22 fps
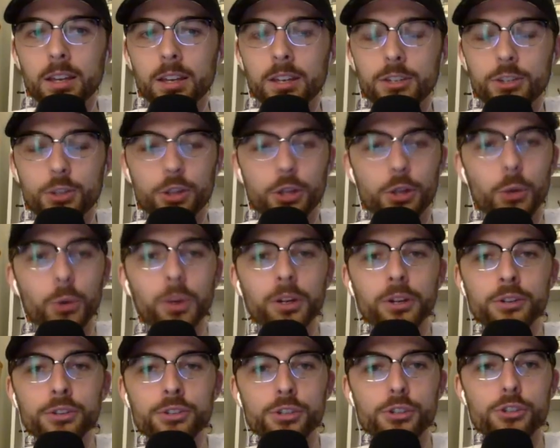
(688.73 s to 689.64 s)
So the
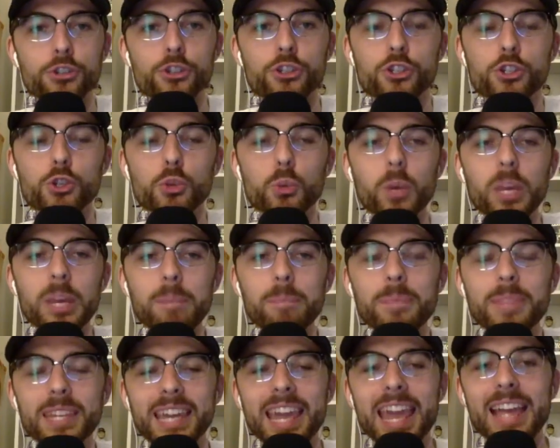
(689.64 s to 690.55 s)
Orioles
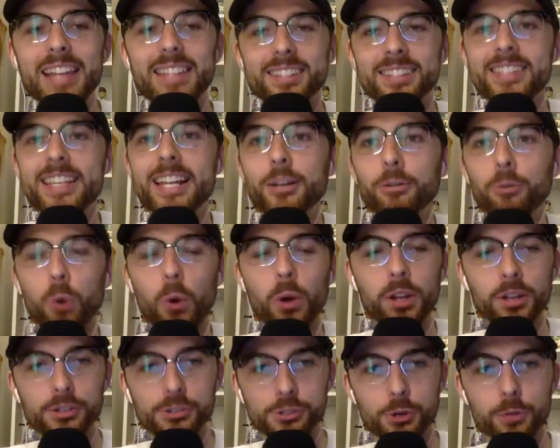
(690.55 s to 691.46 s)
sweep the Kansas City
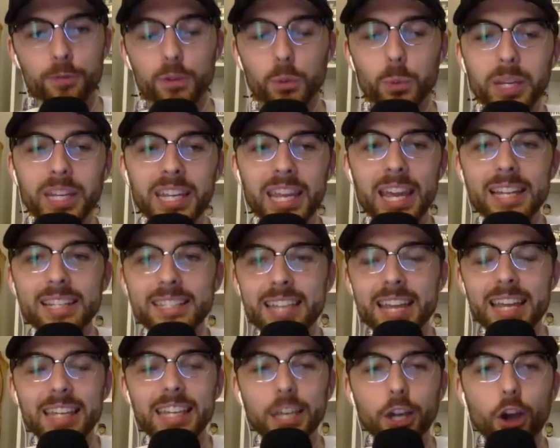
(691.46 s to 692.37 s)
Royals over the weekend,
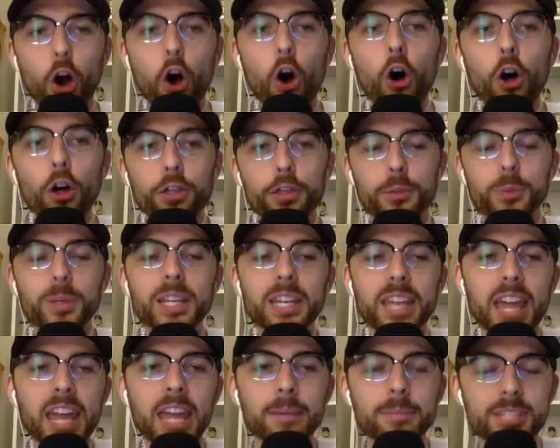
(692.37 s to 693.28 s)
taking all three
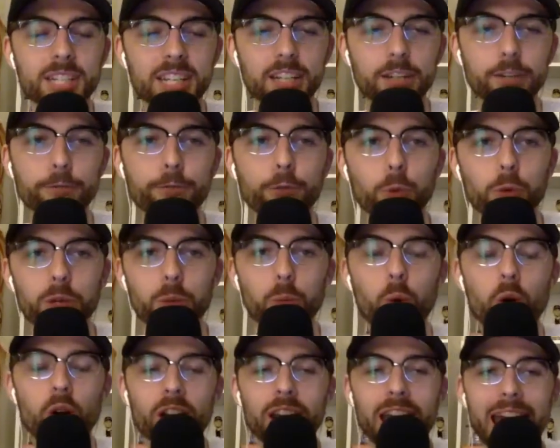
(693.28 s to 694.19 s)
games to get to
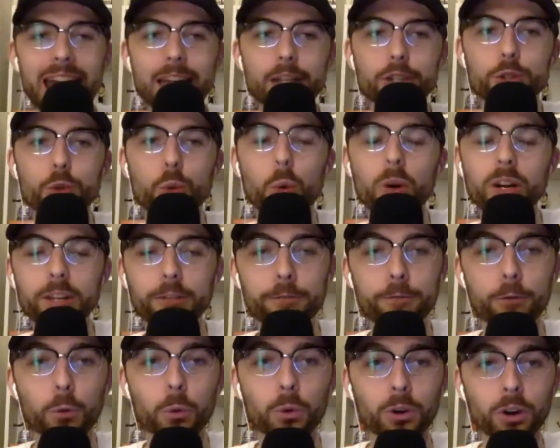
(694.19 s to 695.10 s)
41 and
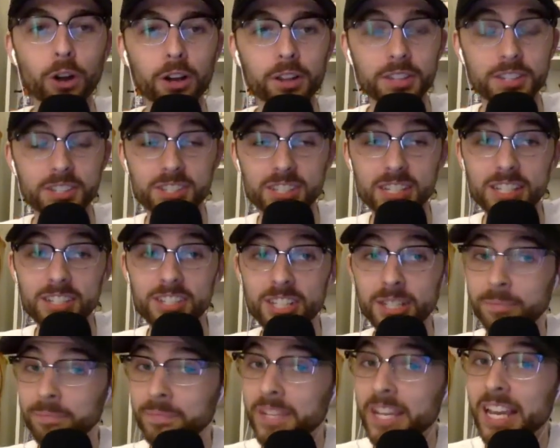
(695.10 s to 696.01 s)
24 on the
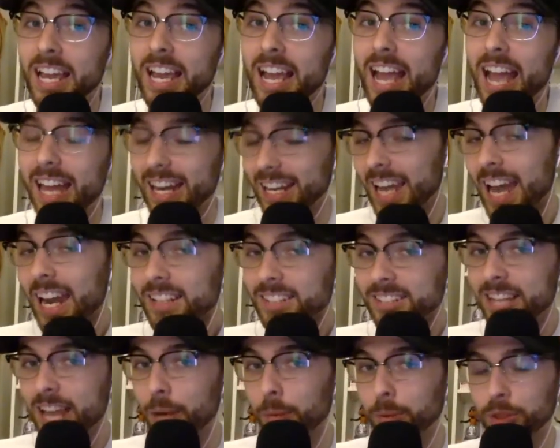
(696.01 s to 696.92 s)
season. And I got to
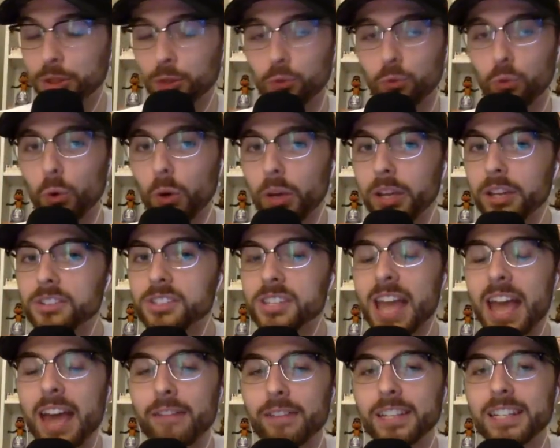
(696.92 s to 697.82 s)
say, with the Royals
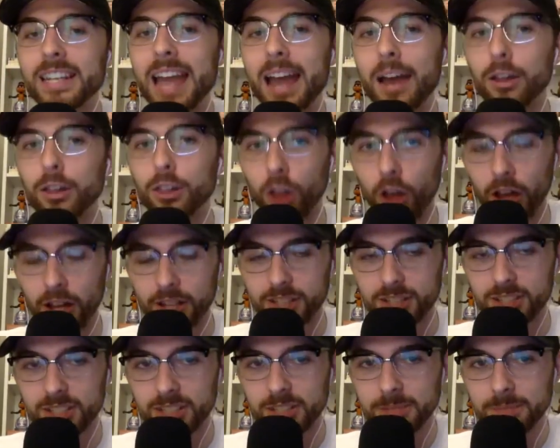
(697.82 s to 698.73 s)
having now
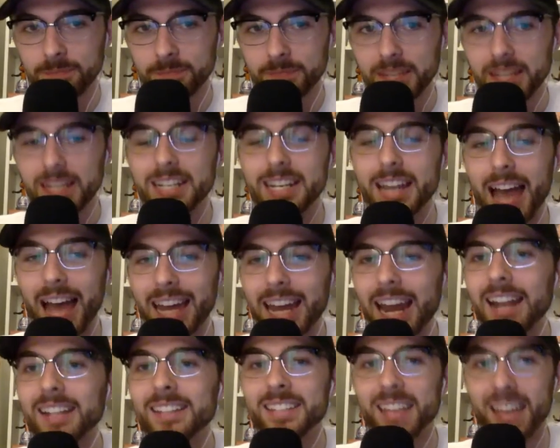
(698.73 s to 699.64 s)
lost nine
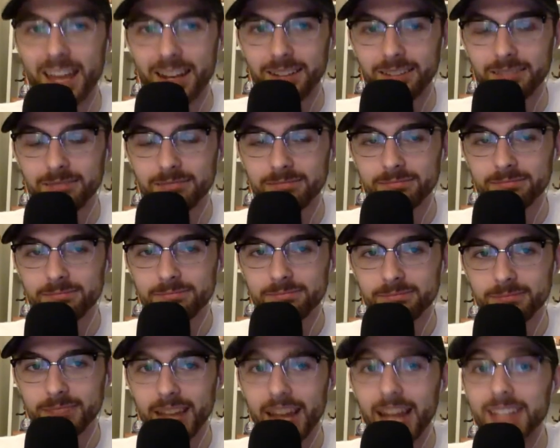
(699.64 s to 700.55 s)
out of 10
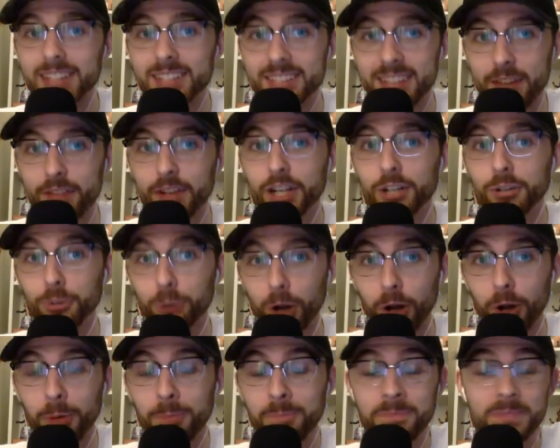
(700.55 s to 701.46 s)
and seven in a
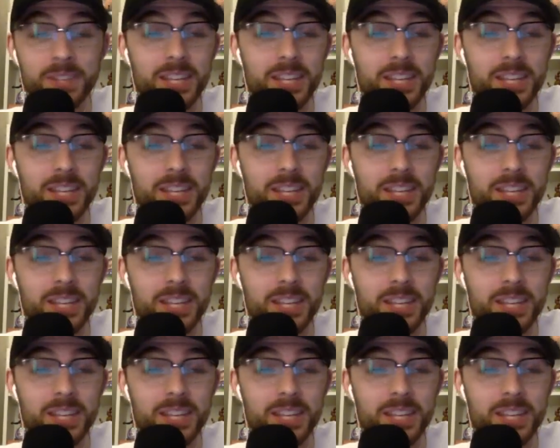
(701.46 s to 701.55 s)
row,